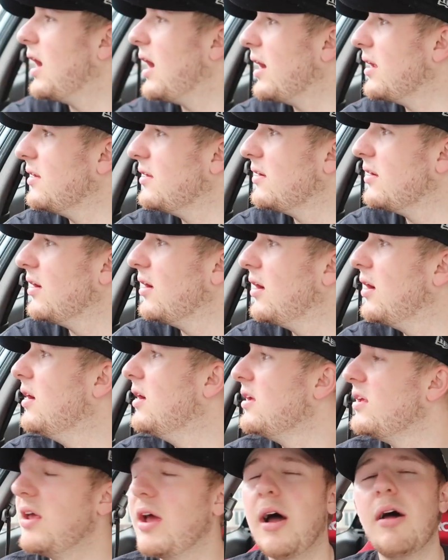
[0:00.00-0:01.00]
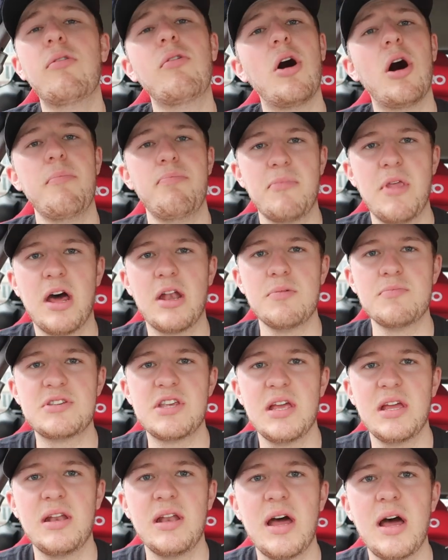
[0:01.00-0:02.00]
And yeah, right, Adam's
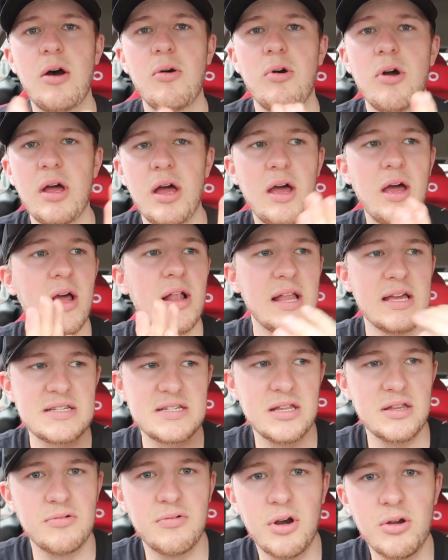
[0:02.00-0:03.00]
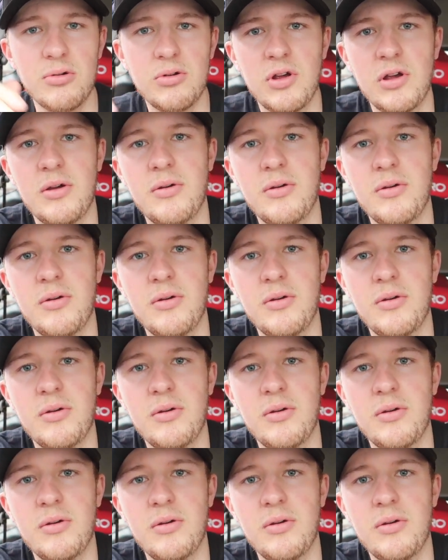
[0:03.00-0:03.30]
here now. Let's hit the road.